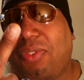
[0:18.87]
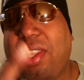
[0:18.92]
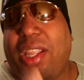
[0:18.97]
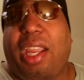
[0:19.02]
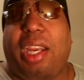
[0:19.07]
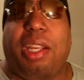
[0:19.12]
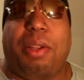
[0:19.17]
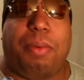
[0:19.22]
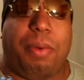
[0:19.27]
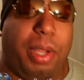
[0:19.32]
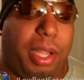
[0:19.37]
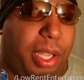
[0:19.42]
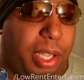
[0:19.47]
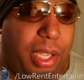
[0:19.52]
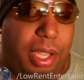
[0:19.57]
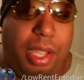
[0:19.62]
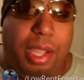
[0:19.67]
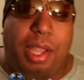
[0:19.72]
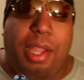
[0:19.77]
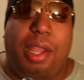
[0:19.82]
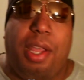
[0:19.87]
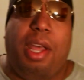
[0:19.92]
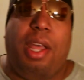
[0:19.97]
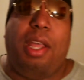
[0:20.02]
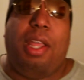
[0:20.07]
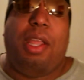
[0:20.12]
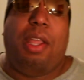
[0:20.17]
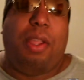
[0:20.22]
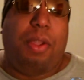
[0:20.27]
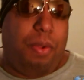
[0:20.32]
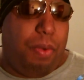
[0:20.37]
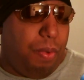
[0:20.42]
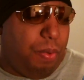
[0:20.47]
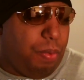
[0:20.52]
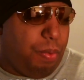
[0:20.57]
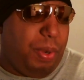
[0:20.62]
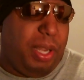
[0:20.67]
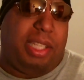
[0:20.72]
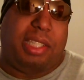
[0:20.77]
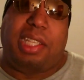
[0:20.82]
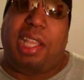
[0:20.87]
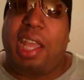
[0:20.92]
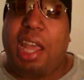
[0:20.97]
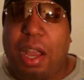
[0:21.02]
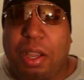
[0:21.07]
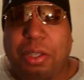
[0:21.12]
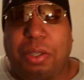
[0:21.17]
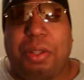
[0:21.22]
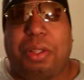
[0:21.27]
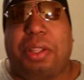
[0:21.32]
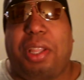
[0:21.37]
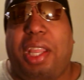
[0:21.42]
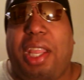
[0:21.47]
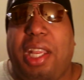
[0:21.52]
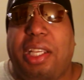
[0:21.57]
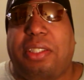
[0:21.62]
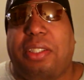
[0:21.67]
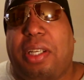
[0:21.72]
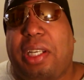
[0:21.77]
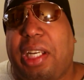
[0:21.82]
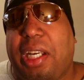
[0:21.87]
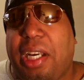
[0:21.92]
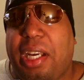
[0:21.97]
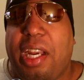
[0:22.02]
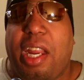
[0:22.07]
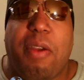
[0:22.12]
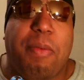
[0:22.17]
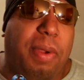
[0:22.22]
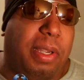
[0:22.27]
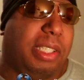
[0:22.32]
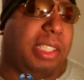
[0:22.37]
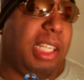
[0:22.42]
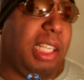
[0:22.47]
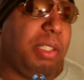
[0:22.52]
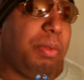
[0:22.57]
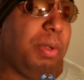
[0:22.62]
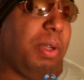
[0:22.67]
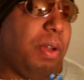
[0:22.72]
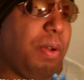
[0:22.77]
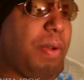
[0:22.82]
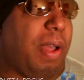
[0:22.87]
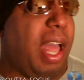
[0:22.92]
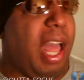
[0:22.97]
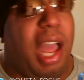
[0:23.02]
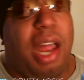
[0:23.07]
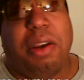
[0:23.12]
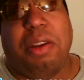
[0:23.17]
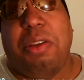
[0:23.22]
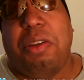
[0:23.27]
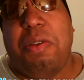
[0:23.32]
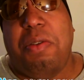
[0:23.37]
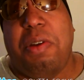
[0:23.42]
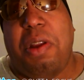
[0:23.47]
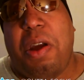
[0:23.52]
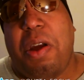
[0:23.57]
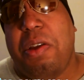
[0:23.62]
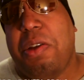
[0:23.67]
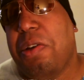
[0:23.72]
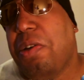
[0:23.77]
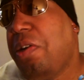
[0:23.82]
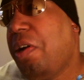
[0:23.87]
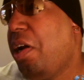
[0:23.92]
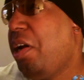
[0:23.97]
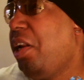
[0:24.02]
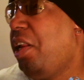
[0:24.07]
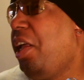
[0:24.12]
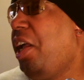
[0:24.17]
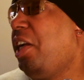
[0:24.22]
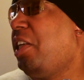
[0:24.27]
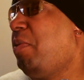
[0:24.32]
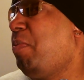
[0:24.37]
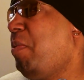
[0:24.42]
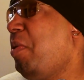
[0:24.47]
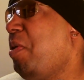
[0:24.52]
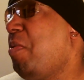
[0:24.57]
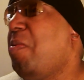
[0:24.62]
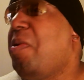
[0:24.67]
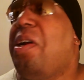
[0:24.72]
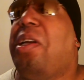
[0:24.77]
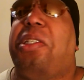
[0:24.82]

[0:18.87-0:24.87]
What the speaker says: Anyway. We tell you things on here and everybody says, well, how do you know you're not an expert?